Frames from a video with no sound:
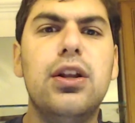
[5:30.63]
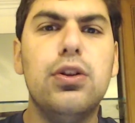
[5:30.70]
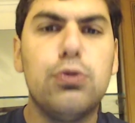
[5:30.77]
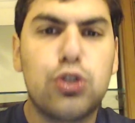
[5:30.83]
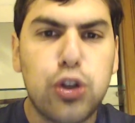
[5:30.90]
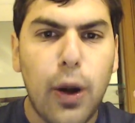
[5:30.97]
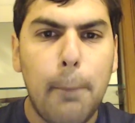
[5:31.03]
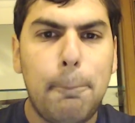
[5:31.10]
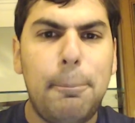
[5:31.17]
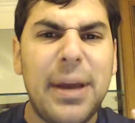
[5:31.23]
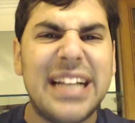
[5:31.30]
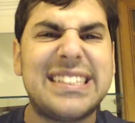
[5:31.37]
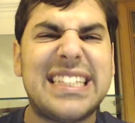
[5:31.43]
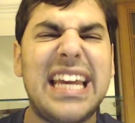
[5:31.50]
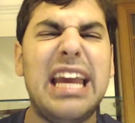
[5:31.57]

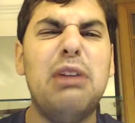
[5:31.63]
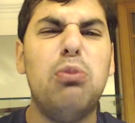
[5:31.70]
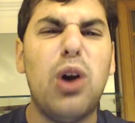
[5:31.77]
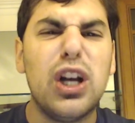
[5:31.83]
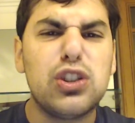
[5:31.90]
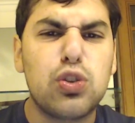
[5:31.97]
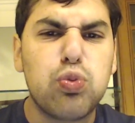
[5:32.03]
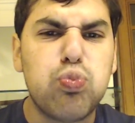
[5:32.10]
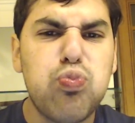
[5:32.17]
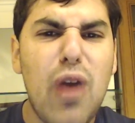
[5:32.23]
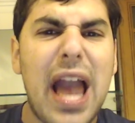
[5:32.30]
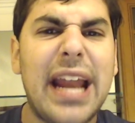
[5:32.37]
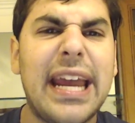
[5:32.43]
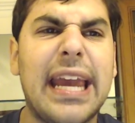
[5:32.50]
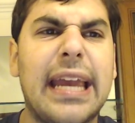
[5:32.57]
Trubisky was
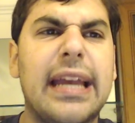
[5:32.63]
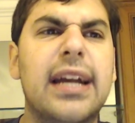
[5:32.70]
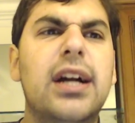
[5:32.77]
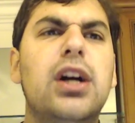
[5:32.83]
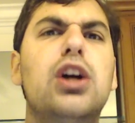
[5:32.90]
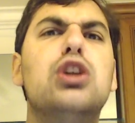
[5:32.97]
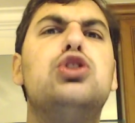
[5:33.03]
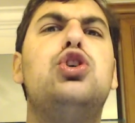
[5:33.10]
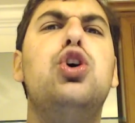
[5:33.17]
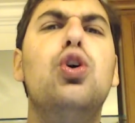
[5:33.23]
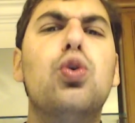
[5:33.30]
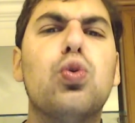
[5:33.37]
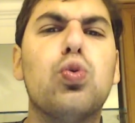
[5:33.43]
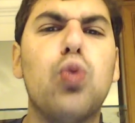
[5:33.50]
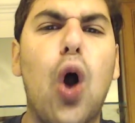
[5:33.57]
ready
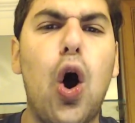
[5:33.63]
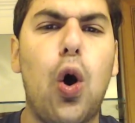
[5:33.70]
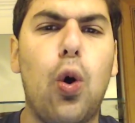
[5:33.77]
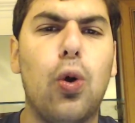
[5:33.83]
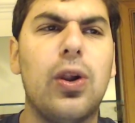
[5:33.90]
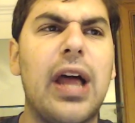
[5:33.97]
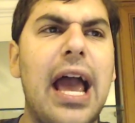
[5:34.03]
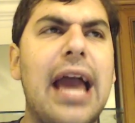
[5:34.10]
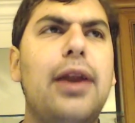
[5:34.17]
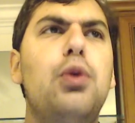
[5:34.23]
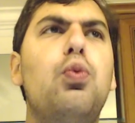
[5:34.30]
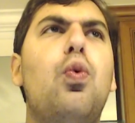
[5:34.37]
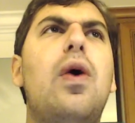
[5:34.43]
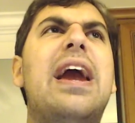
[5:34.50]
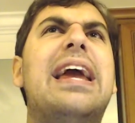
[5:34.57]
to roll
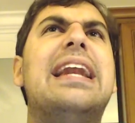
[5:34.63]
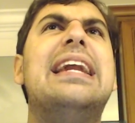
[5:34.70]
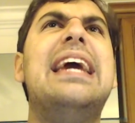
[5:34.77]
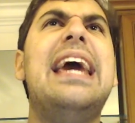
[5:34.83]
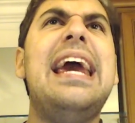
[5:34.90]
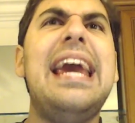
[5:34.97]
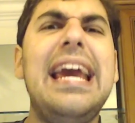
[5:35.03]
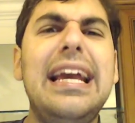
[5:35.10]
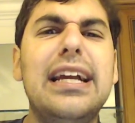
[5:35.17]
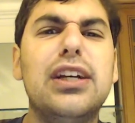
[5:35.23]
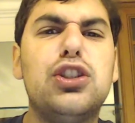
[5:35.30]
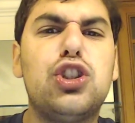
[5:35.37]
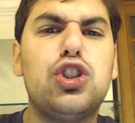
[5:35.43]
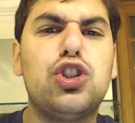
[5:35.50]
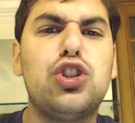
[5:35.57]
and win. He
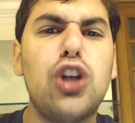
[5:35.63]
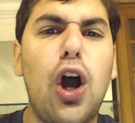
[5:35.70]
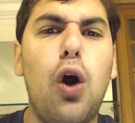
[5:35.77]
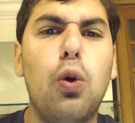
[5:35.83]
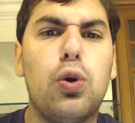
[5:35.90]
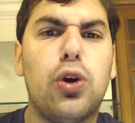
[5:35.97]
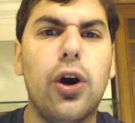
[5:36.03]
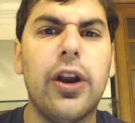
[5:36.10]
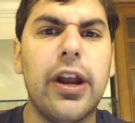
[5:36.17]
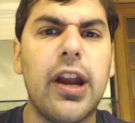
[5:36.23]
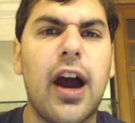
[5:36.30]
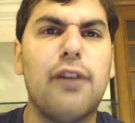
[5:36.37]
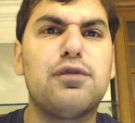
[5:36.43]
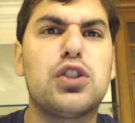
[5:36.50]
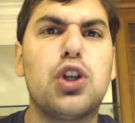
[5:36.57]
is so good
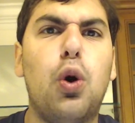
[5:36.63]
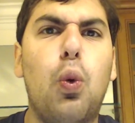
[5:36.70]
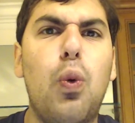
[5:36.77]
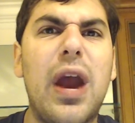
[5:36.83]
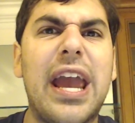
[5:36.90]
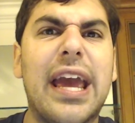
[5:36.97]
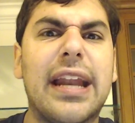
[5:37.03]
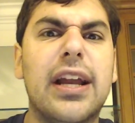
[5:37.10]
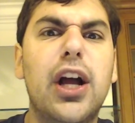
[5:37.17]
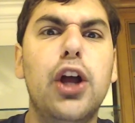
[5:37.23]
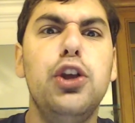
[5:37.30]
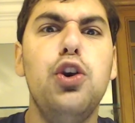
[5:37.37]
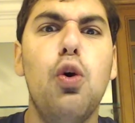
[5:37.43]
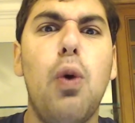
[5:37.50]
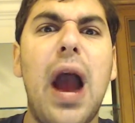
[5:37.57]
enough to win.
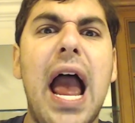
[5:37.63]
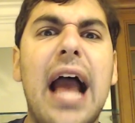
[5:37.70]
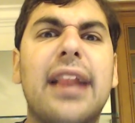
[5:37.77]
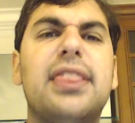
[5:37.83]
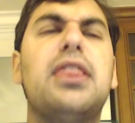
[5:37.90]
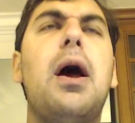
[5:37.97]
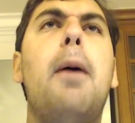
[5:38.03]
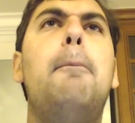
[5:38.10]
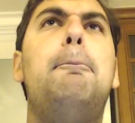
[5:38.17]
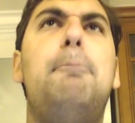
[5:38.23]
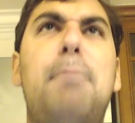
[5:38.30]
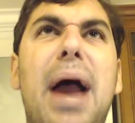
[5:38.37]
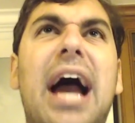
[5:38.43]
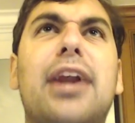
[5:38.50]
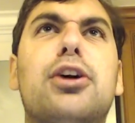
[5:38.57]
You had the
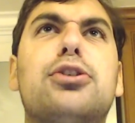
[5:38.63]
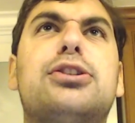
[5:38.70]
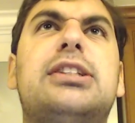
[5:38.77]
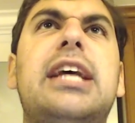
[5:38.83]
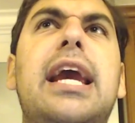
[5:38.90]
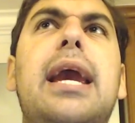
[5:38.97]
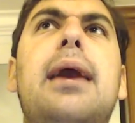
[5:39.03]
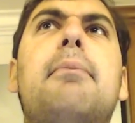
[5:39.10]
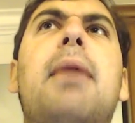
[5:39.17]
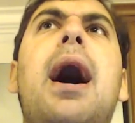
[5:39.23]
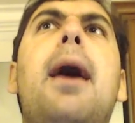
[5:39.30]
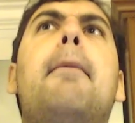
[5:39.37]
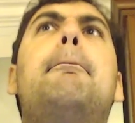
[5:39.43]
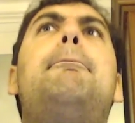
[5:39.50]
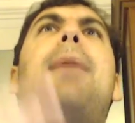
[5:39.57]
better
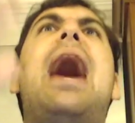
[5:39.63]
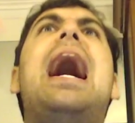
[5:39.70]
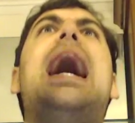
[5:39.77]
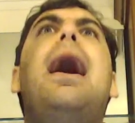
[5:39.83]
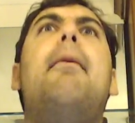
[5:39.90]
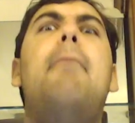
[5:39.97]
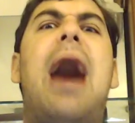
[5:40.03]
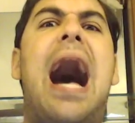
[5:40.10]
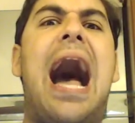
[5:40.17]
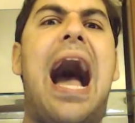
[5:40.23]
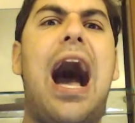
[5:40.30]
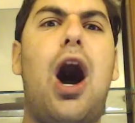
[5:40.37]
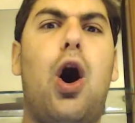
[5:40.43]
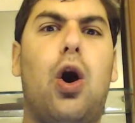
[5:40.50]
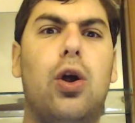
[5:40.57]
team by a
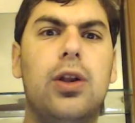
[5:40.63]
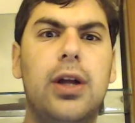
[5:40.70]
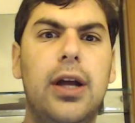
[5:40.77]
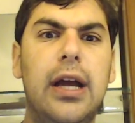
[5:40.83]
mile.